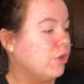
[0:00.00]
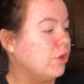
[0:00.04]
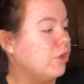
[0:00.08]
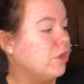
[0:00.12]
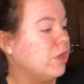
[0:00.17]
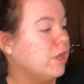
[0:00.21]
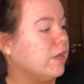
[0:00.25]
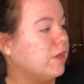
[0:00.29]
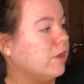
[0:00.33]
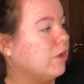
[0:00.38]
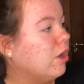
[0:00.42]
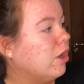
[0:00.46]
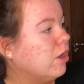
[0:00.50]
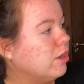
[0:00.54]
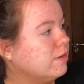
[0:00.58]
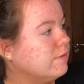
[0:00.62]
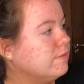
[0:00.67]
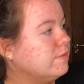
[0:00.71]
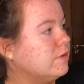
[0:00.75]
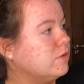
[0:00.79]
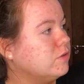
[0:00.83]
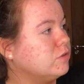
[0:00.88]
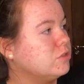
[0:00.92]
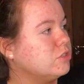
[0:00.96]
like, olive
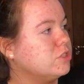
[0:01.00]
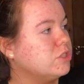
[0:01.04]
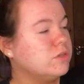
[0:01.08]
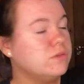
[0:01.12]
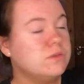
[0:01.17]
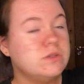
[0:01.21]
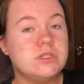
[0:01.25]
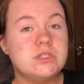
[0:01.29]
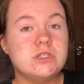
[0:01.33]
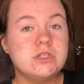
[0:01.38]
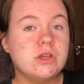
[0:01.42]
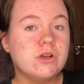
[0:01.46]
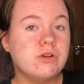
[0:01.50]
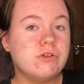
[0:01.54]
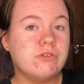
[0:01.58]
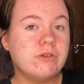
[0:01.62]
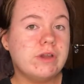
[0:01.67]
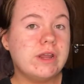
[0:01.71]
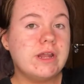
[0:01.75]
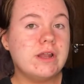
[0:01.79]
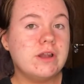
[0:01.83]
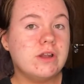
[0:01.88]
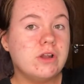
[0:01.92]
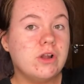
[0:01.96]
undertone. It's not
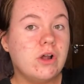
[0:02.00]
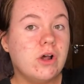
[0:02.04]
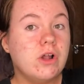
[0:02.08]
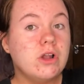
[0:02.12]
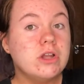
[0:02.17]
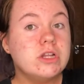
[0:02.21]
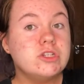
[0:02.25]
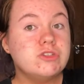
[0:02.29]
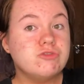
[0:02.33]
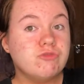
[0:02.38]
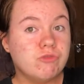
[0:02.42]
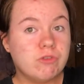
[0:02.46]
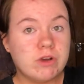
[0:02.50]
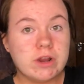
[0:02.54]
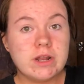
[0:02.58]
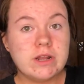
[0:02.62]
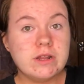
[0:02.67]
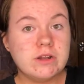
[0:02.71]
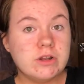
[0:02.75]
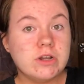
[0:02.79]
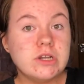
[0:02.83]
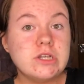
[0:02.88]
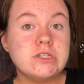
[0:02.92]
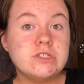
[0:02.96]
green at all. It's really
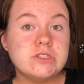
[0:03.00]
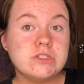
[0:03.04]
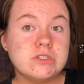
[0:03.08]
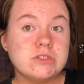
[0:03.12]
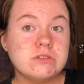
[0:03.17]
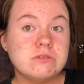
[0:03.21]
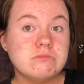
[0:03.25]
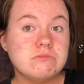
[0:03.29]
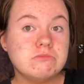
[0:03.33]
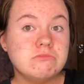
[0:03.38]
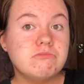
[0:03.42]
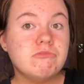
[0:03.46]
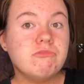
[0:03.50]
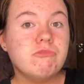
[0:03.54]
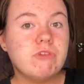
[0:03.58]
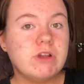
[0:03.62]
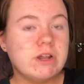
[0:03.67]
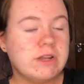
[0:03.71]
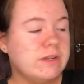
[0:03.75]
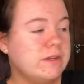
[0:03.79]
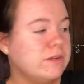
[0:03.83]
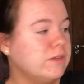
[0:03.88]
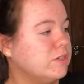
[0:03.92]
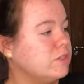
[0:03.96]
nice.
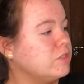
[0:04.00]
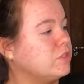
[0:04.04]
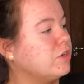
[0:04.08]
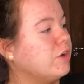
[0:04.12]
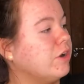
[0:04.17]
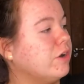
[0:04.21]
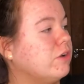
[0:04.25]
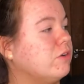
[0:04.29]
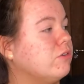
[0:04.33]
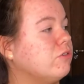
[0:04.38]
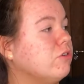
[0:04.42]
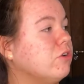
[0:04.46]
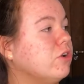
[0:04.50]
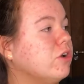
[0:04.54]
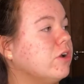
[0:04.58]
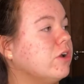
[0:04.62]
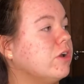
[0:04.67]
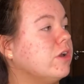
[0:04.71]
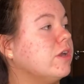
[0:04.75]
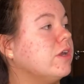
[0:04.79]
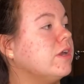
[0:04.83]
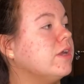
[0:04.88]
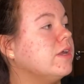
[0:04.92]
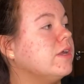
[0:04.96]
Really nice sky color.
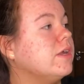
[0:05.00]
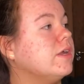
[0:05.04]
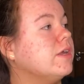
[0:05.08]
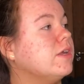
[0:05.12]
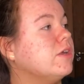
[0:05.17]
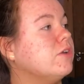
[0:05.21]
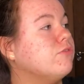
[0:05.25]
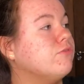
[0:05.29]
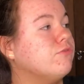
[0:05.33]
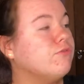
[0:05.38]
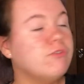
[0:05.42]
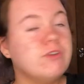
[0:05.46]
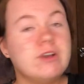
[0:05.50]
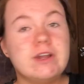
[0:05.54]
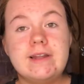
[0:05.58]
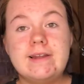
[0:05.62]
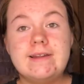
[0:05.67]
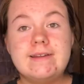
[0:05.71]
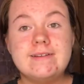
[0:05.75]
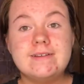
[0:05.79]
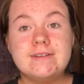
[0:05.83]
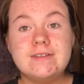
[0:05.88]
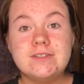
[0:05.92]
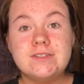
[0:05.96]
Really
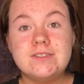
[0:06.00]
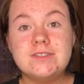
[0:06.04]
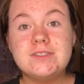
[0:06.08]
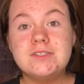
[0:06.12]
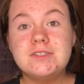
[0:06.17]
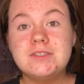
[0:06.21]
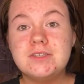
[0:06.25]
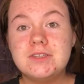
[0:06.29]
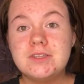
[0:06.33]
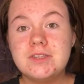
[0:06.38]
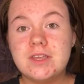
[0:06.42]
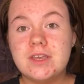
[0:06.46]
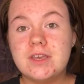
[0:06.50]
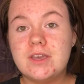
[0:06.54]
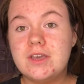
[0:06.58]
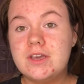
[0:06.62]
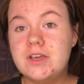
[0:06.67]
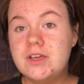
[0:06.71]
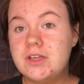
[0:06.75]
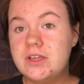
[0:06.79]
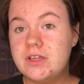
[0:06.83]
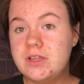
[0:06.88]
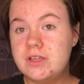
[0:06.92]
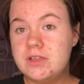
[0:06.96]
nice.
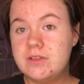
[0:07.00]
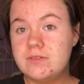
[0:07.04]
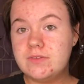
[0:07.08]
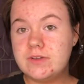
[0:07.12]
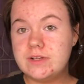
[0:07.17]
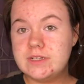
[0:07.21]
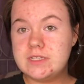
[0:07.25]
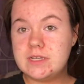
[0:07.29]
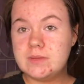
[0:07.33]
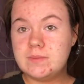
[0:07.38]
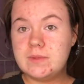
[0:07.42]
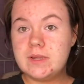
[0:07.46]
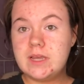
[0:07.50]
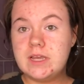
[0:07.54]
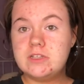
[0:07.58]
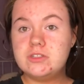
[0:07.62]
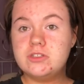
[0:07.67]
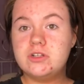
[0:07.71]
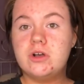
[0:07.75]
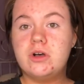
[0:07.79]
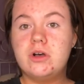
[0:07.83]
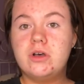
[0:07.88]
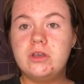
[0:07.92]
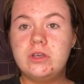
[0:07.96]
Like, first application.
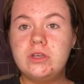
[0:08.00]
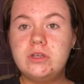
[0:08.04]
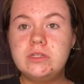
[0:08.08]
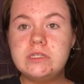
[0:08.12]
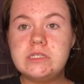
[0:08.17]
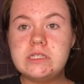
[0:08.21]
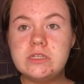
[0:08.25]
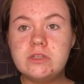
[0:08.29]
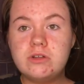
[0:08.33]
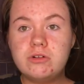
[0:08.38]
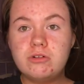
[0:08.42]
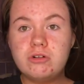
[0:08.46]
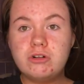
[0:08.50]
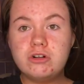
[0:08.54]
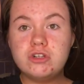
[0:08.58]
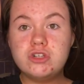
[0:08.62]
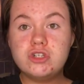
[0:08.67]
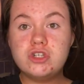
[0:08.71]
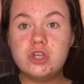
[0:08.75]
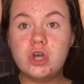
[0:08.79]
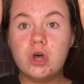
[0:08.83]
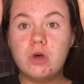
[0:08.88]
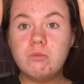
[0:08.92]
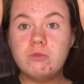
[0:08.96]
Oh, you can see the color
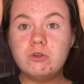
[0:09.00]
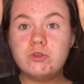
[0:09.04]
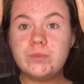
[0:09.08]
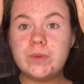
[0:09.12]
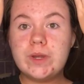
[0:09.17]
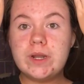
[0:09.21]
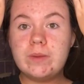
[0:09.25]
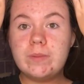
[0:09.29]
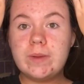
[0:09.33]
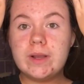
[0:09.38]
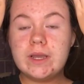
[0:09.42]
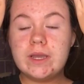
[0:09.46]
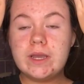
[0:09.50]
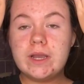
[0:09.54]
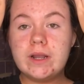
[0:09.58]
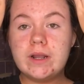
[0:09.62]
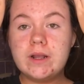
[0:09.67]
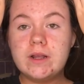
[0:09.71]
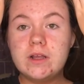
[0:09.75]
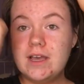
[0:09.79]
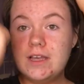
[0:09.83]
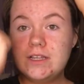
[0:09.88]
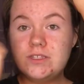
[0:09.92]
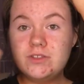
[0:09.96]
so much better back here.
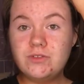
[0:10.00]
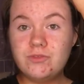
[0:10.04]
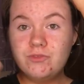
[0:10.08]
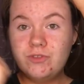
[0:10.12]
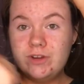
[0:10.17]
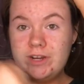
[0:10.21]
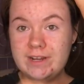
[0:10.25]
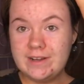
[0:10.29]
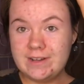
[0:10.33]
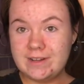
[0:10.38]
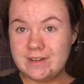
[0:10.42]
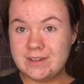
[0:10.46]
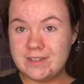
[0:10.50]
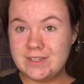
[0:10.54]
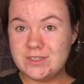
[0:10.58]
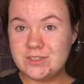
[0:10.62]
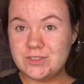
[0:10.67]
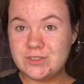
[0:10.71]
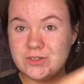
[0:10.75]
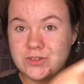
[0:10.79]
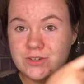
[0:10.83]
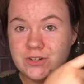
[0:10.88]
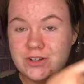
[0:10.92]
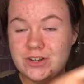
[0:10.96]
It's a really nice
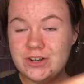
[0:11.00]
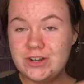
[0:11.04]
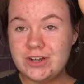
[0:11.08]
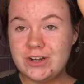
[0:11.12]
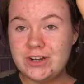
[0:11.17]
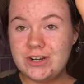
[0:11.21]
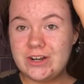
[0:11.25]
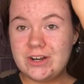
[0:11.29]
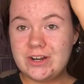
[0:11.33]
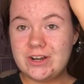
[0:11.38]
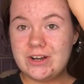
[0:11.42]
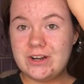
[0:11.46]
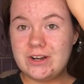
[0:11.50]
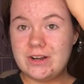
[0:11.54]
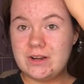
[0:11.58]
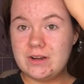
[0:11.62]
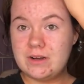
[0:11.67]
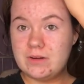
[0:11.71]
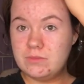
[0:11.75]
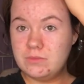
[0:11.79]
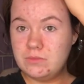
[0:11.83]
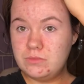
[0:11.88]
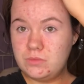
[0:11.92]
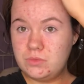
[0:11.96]
color.
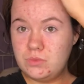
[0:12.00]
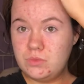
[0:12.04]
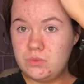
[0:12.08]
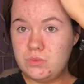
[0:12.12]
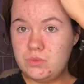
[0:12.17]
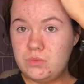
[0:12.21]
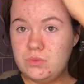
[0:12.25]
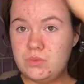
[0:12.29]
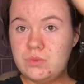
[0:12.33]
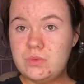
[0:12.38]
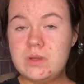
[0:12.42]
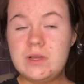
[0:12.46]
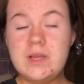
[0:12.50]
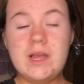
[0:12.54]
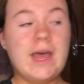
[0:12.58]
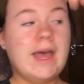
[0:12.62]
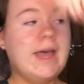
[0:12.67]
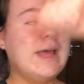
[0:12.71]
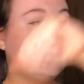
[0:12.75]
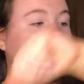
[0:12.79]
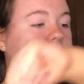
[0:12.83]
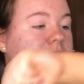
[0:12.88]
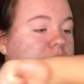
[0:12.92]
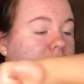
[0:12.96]
Ooh.
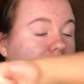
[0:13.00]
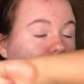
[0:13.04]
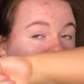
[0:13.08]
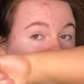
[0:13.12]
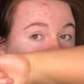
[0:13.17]
And